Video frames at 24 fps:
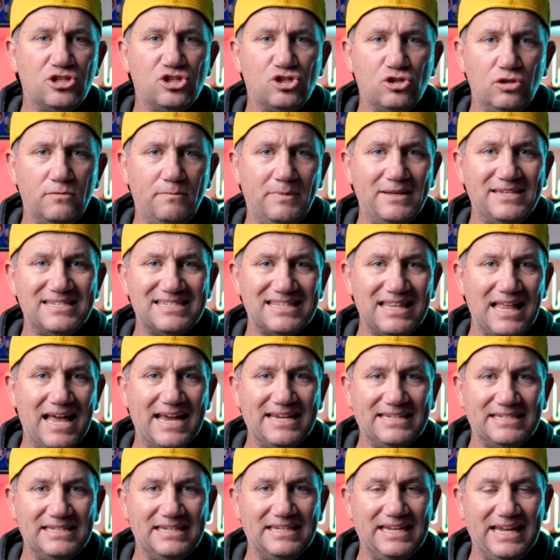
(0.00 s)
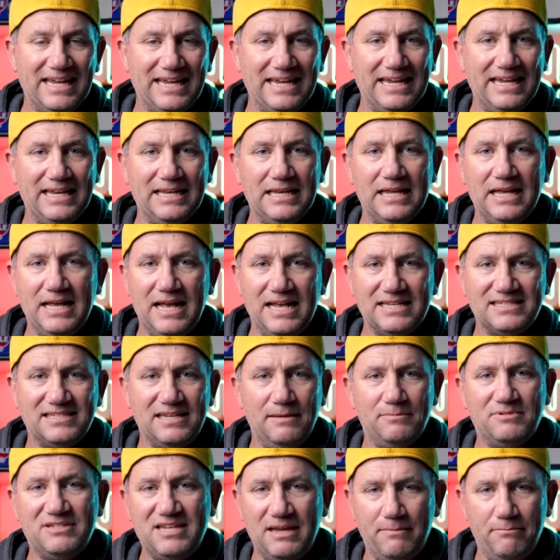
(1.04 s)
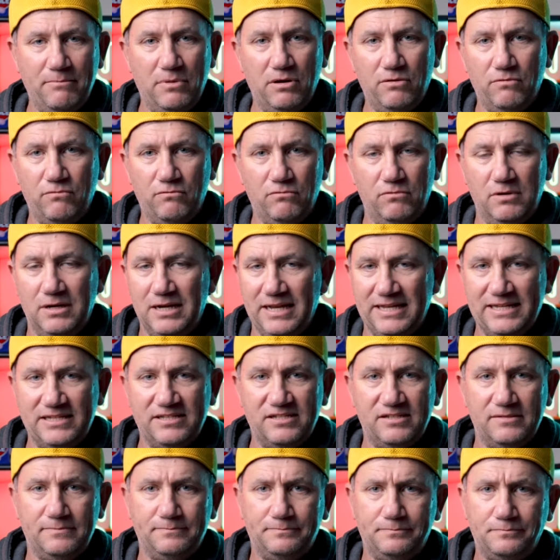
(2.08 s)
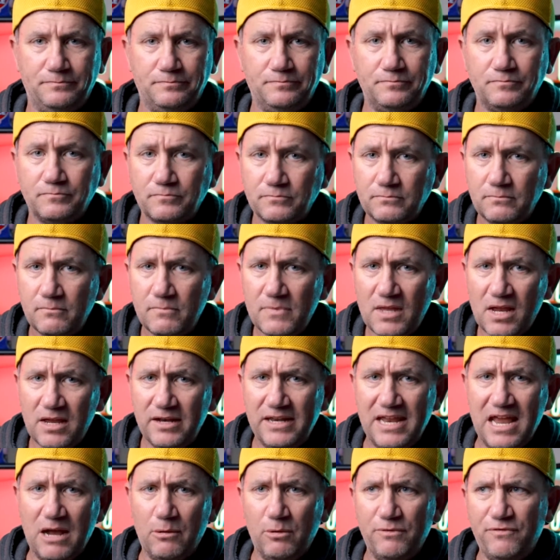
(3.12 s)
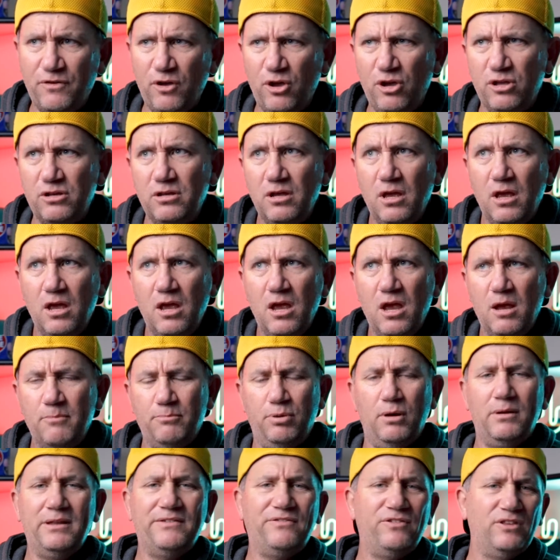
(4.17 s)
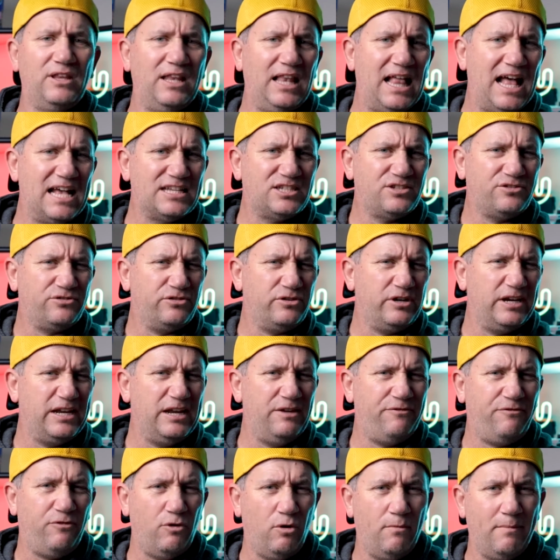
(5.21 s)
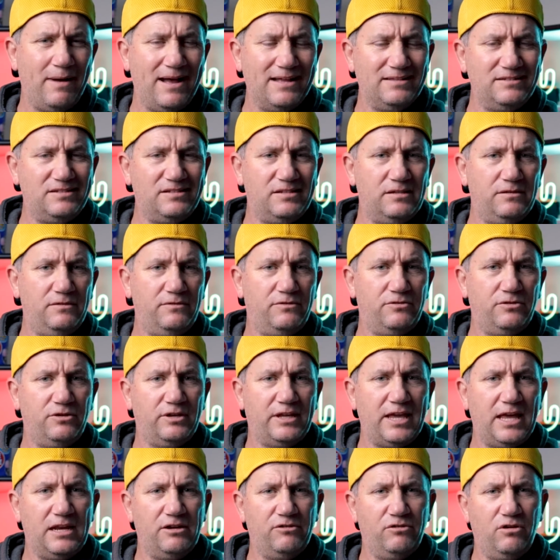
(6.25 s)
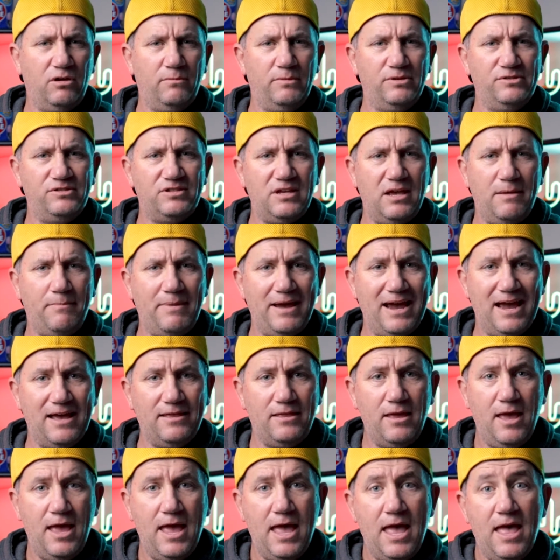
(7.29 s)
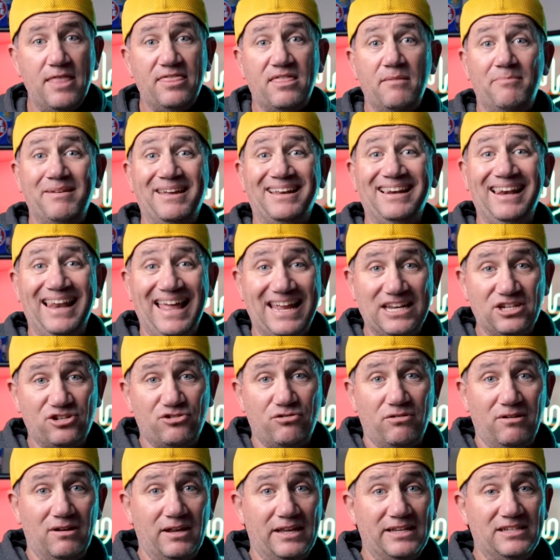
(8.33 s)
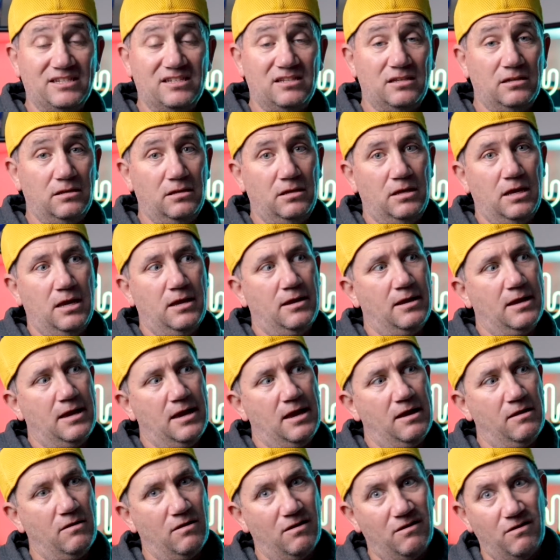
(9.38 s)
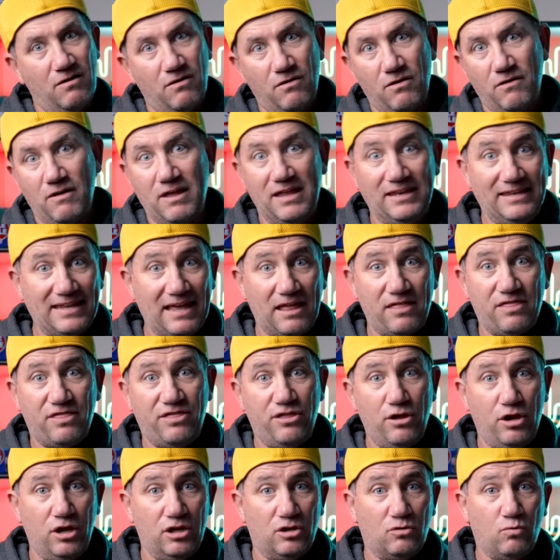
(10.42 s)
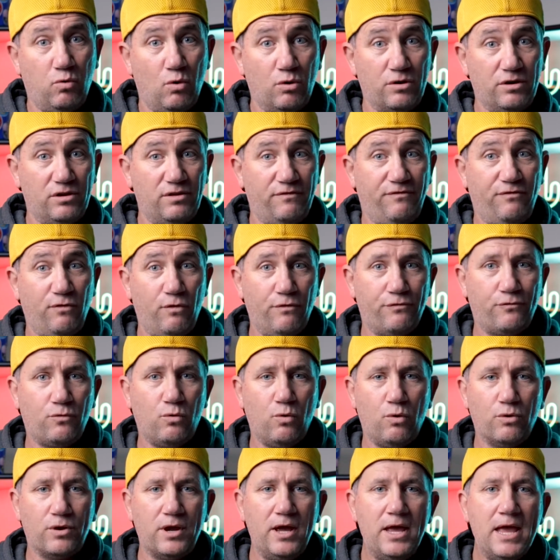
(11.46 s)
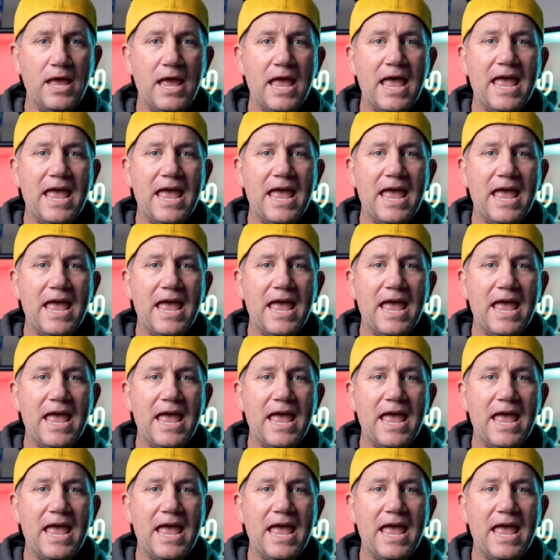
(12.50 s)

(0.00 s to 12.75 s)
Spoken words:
should be slated in a September release. Now, we've heard probably for the last 3 or 4 months through Canon rumours about the big lens release in that third quarter, the fourth quarter.